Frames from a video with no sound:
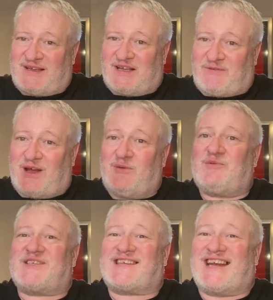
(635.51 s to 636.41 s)
if I'm
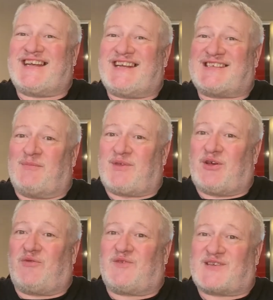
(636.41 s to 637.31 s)
sending something
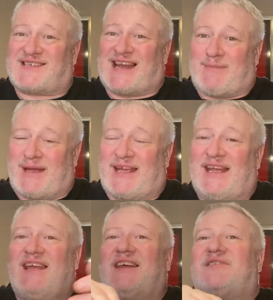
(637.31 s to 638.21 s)
off for slabbing,
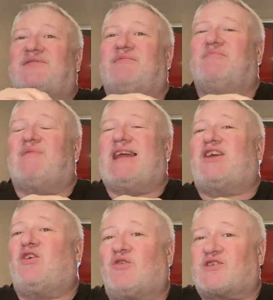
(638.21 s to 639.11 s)
it
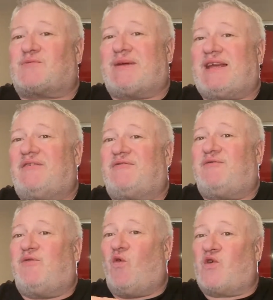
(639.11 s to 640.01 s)
costs me
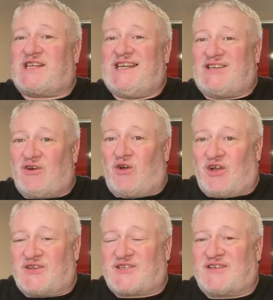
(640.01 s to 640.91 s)

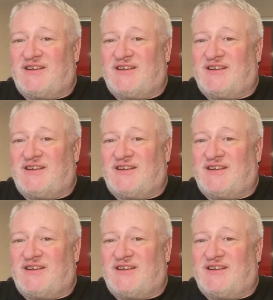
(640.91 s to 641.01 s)
$40